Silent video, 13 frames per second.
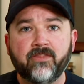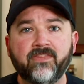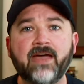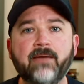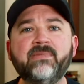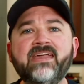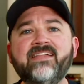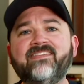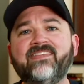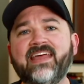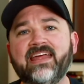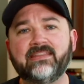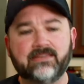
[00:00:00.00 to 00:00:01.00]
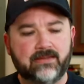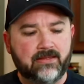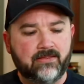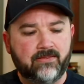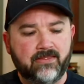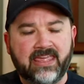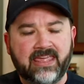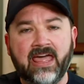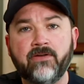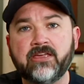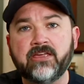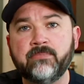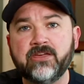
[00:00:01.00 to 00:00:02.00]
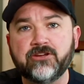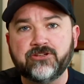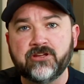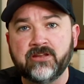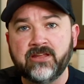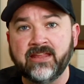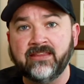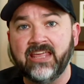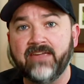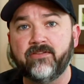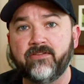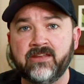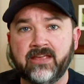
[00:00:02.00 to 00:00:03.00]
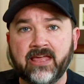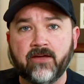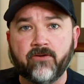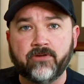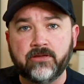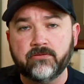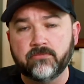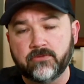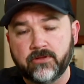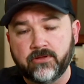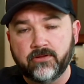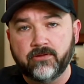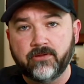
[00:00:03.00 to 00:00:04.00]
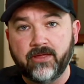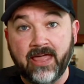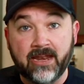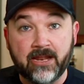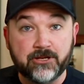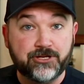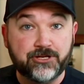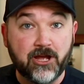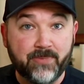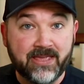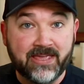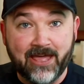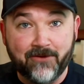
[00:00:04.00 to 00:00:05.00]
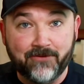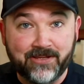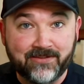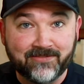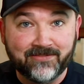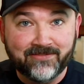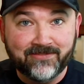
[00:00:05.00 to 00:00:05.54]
that means that the county commission in Davidson County and in Shelby County